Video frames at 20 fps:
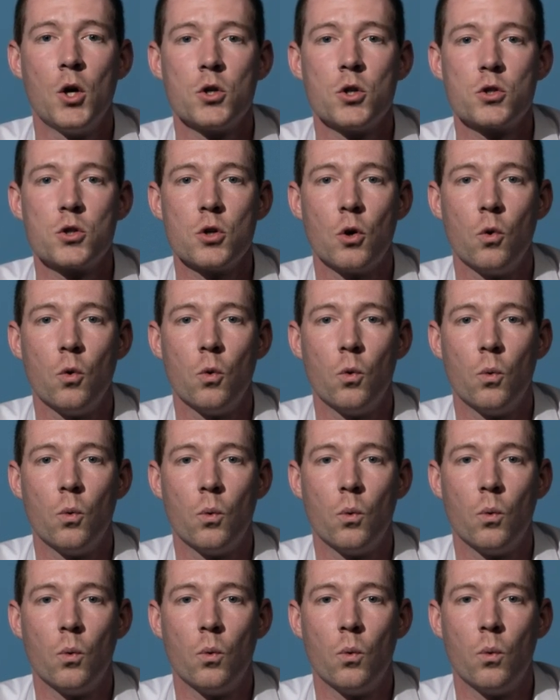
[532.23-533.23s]
So
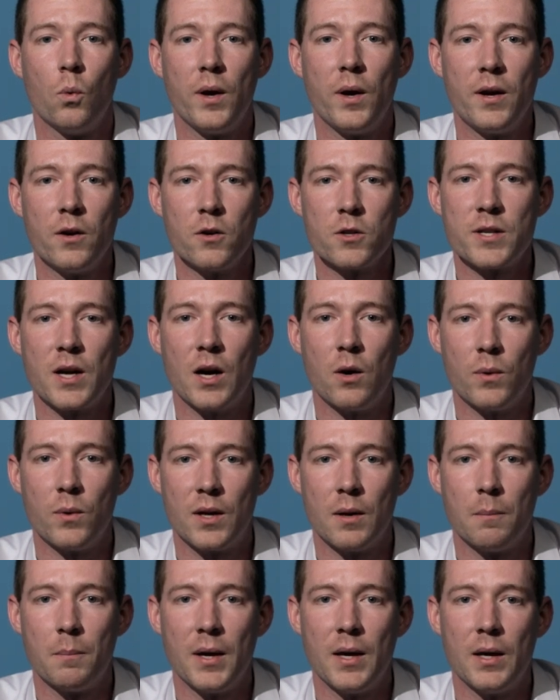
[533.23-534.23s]
here's how we
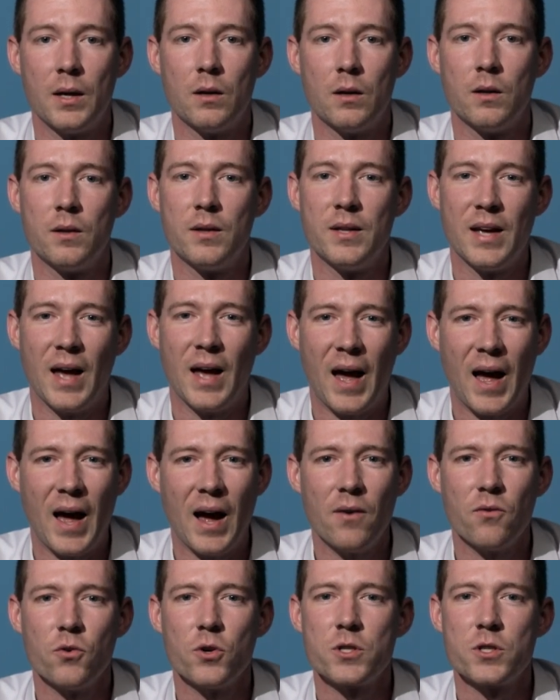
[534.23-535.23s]
get paid. The
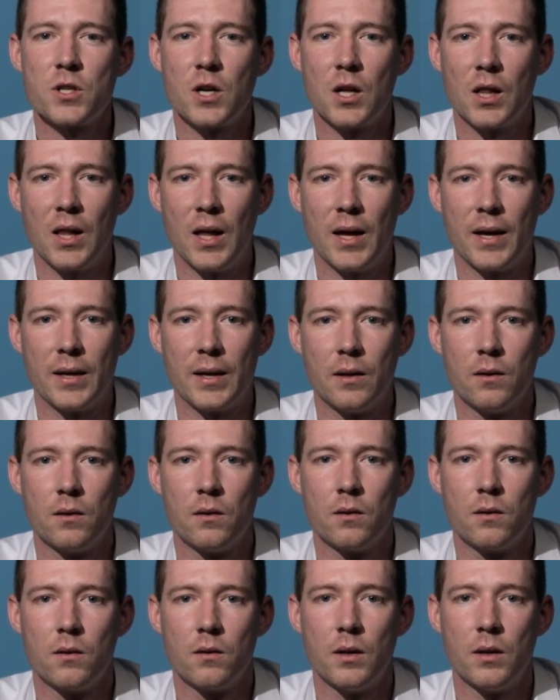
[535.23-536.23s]
average client
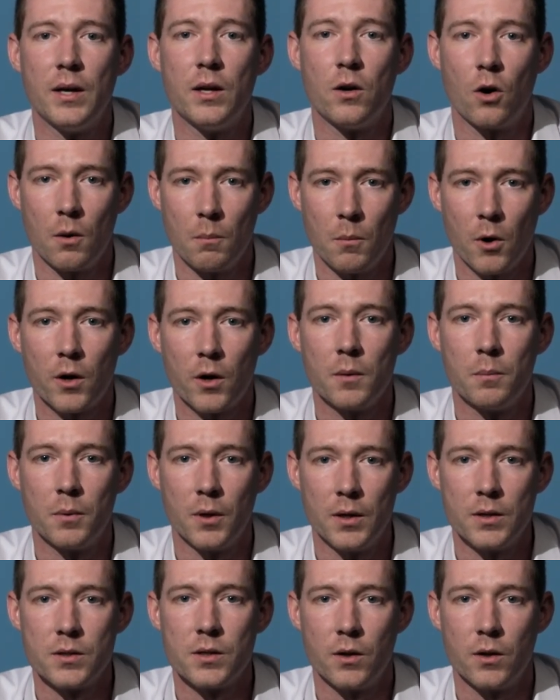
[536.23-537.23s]
in our
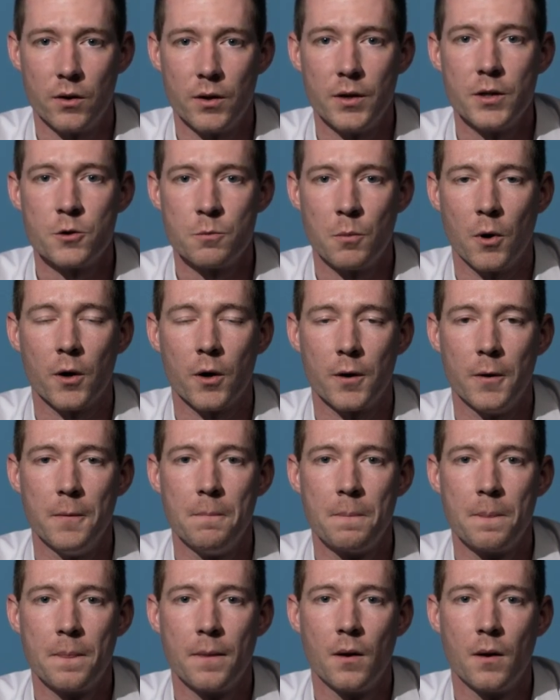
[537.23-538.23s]
marketplace, in our niche
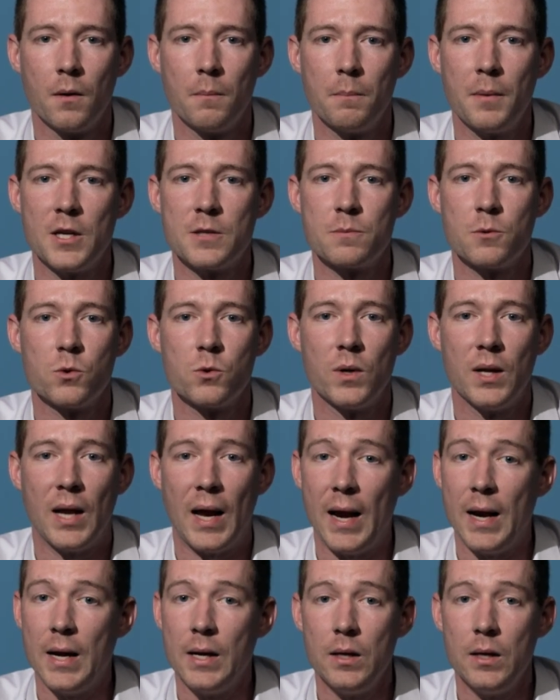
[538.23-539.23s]
market, pays between
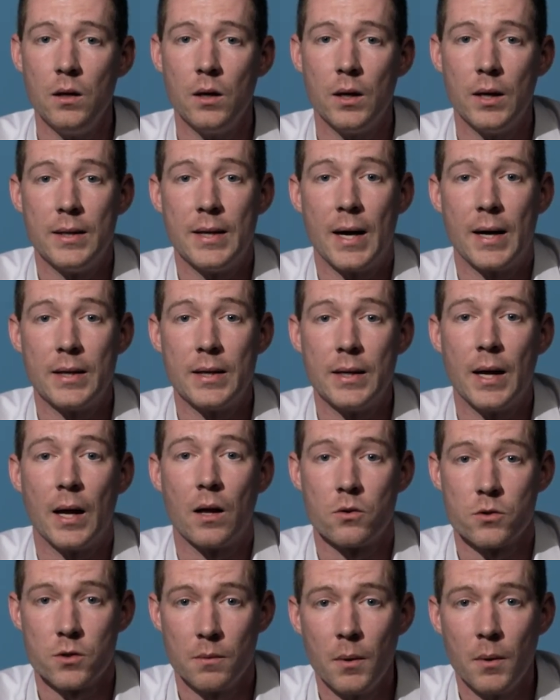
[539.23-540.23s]
$80 and
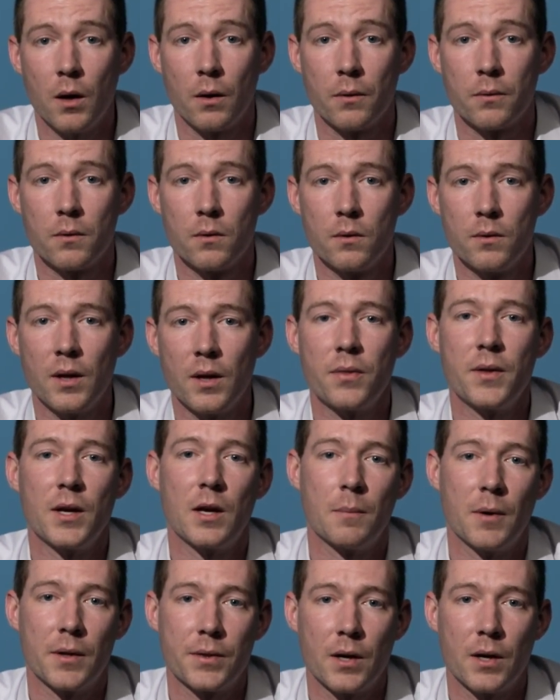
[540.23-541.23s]
$90 a month. Now think
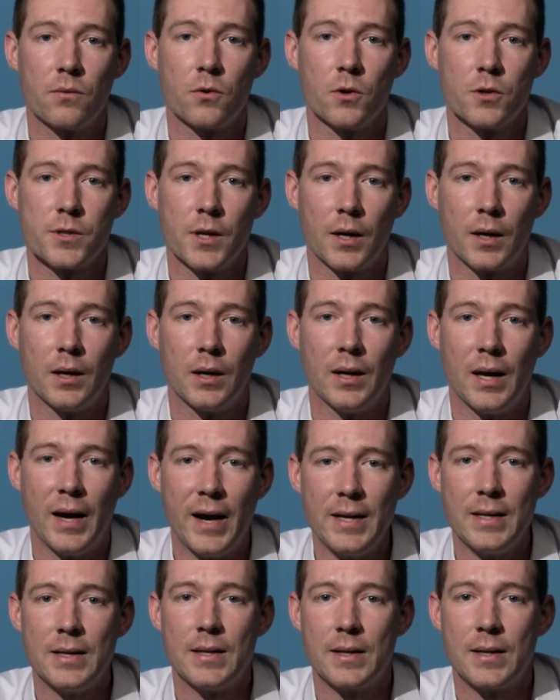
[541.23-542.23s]
about that for a second.
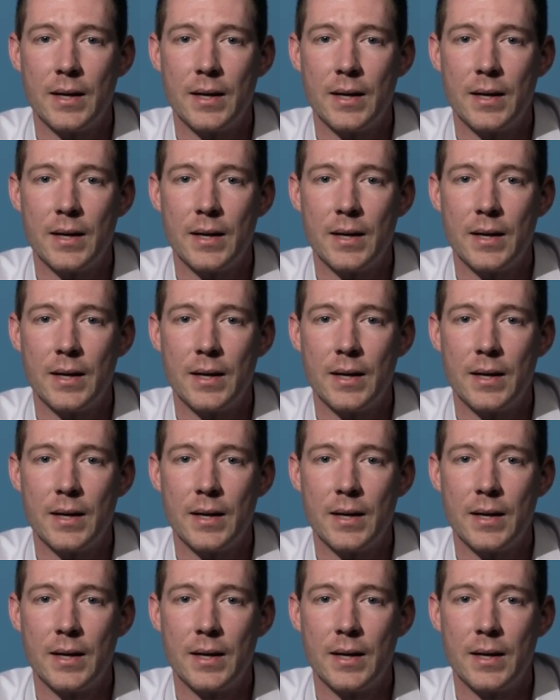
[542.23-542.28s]
$80 to